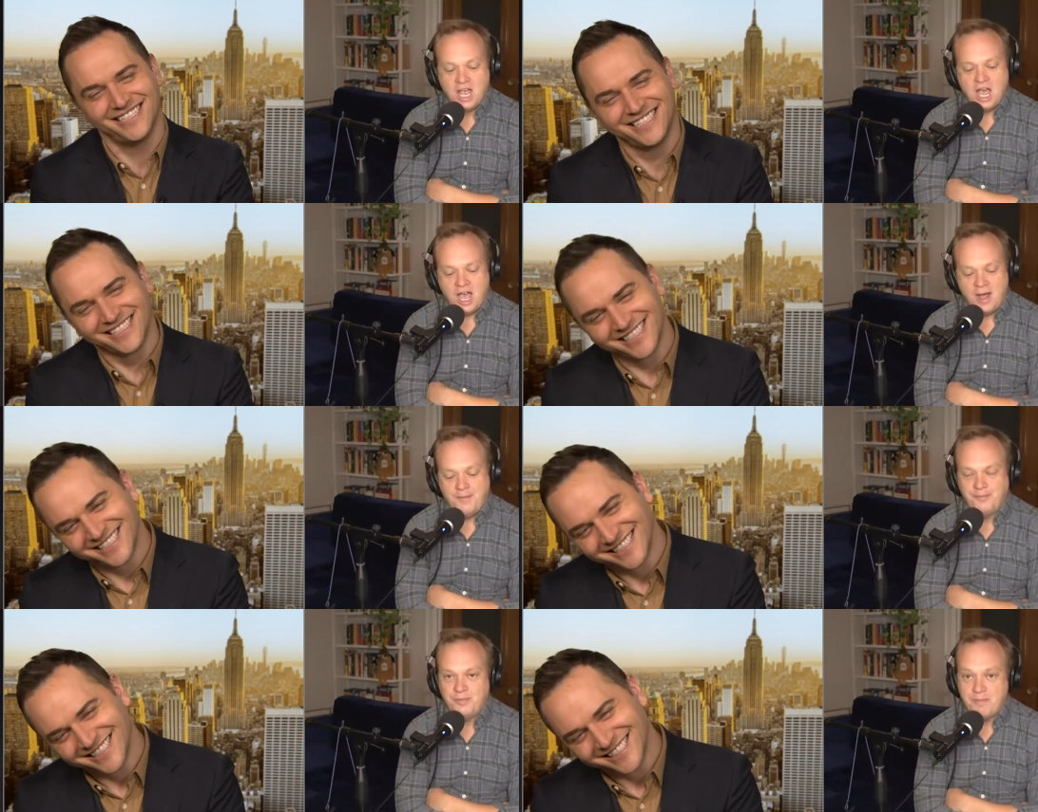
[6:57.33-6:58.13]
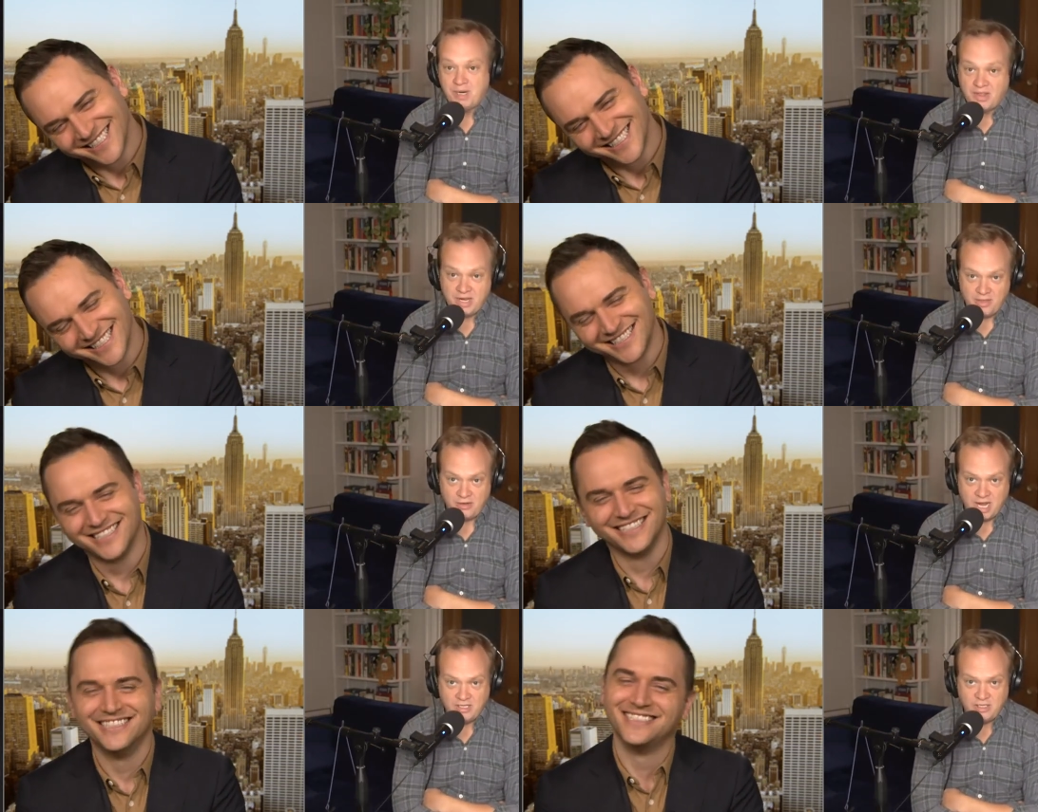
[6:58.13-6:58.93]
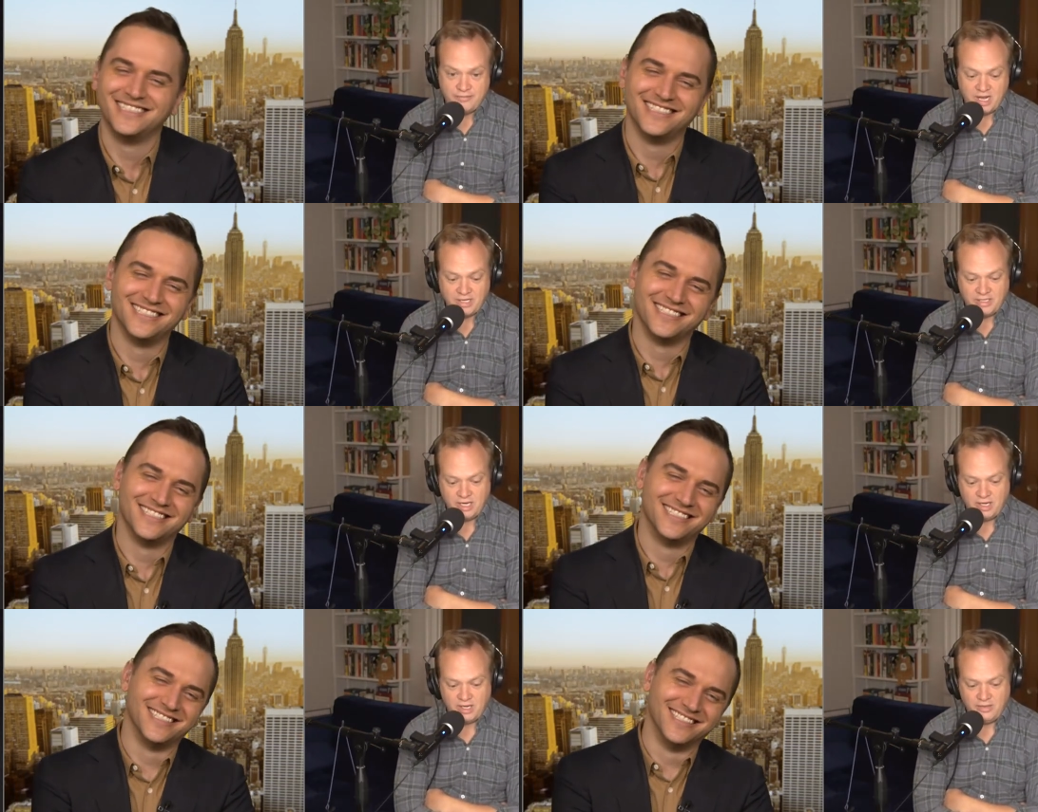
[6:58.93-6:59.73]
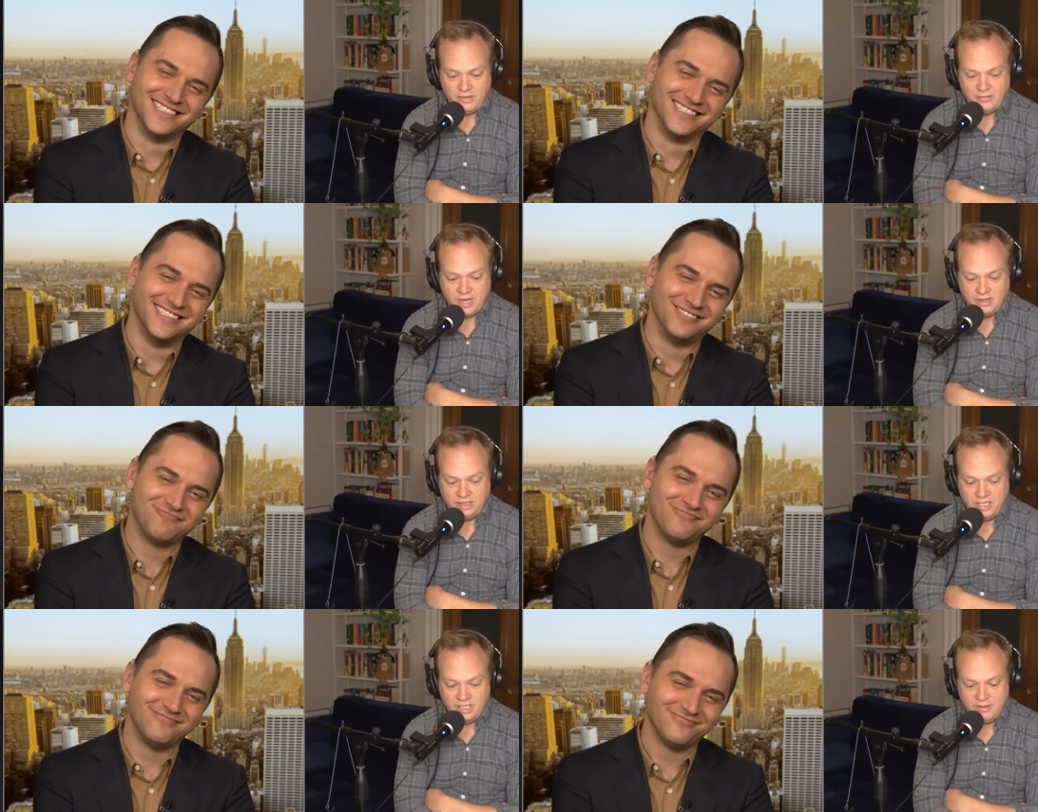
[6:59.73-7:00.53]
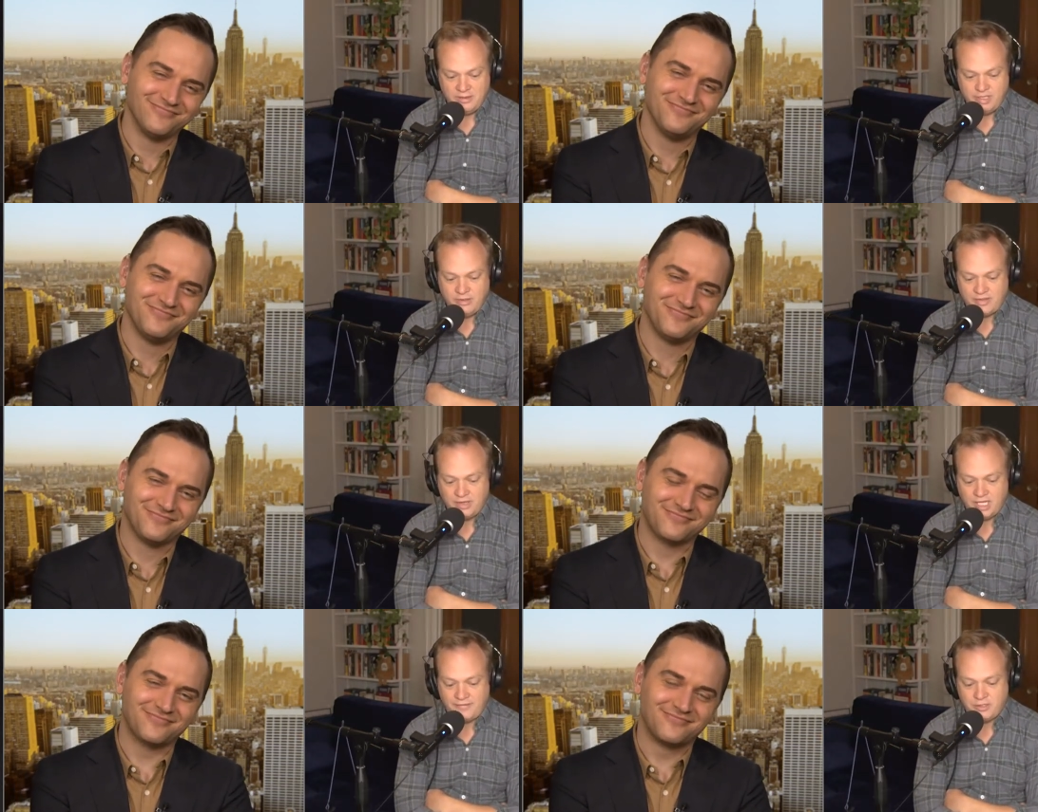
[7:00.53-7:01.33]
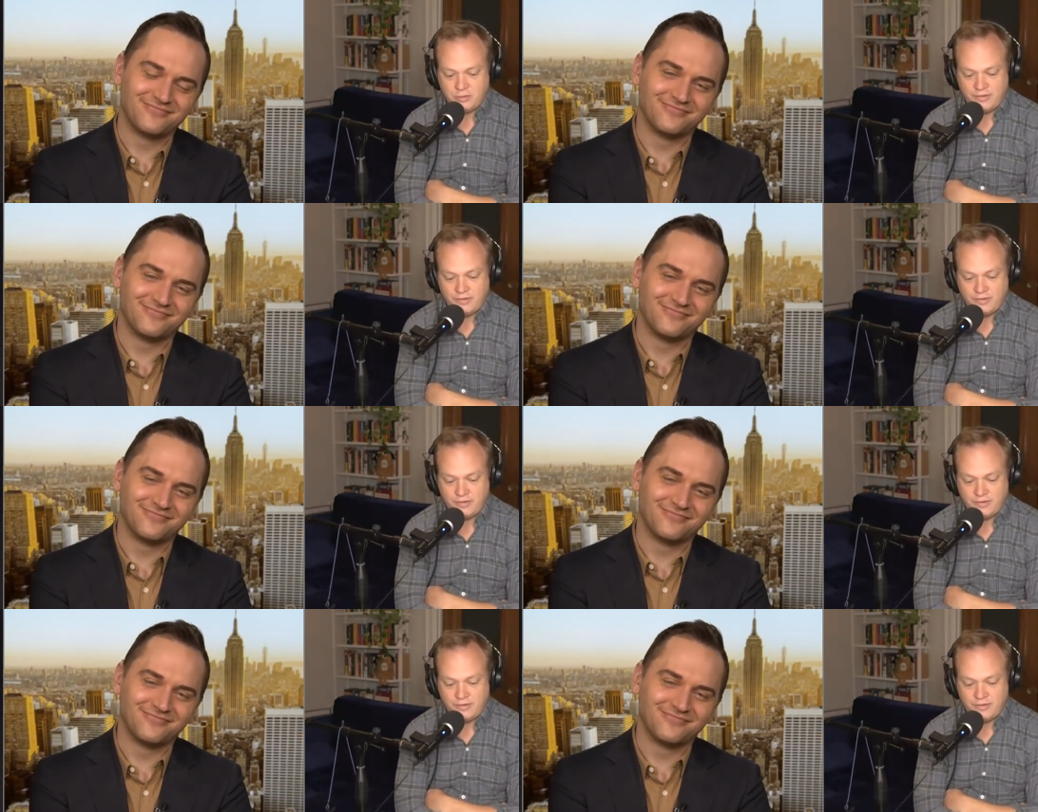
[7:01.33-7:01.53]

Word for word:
Speaker 1: Um, but on the other end, you've got uh, you've got libs, you've got the left sort of